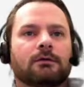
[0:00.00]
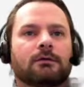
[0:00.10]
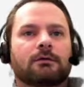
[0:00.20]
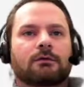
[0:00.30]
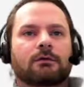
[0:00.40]

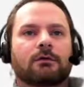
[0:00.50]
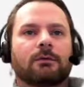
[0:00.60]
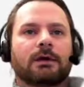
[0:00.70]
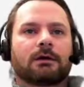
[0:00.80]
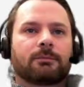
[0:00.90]
So
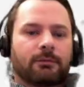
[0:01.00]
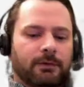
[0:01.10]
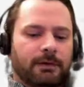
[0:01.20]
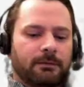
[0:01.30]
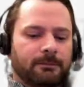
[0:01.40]
we're going to
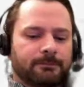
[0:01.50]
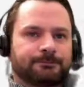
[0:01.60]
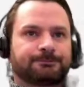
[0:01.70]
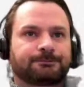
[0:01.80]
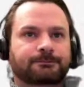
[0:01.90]
print
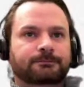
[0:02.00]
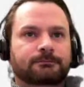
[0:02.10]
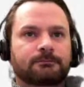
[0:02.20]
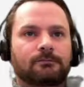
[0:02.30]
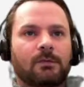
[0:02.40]

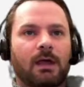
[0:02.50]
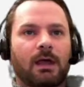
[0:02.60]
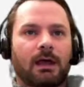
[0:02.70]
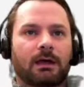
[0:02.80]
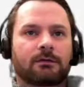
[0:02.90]

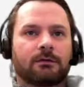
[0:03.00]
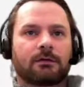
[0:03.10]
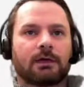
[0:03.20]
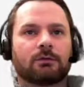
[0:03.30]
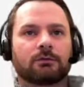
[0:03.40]
x is
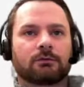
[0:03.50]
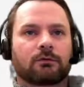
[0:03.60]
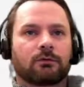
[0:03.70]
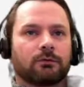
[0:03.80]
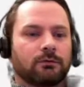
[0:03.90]
equal
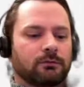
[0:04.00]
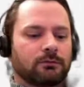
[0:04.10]
to